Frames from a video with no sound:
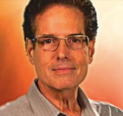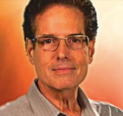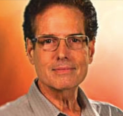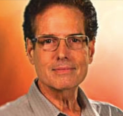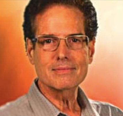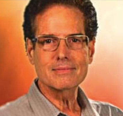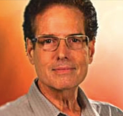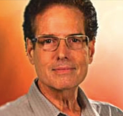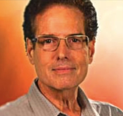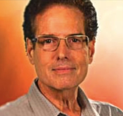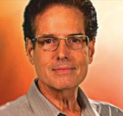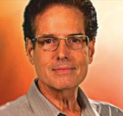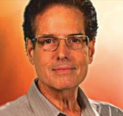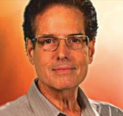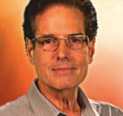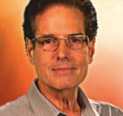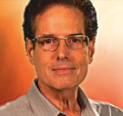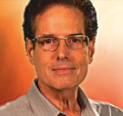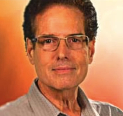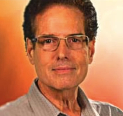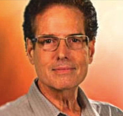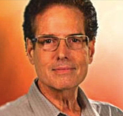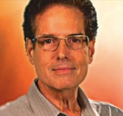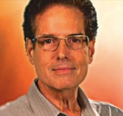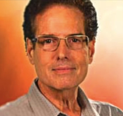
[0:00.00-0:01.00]

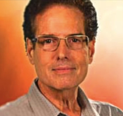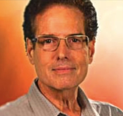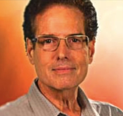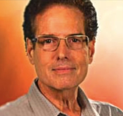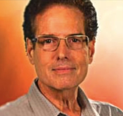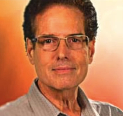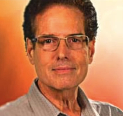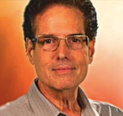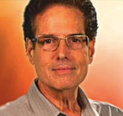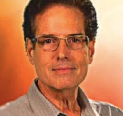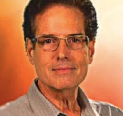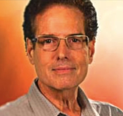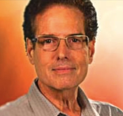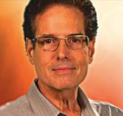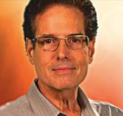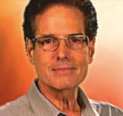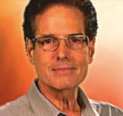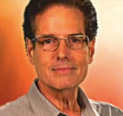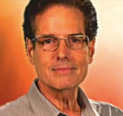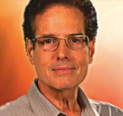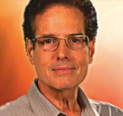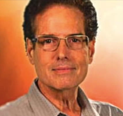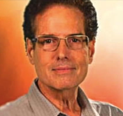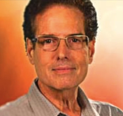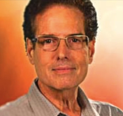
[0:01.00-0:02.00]
[no speech]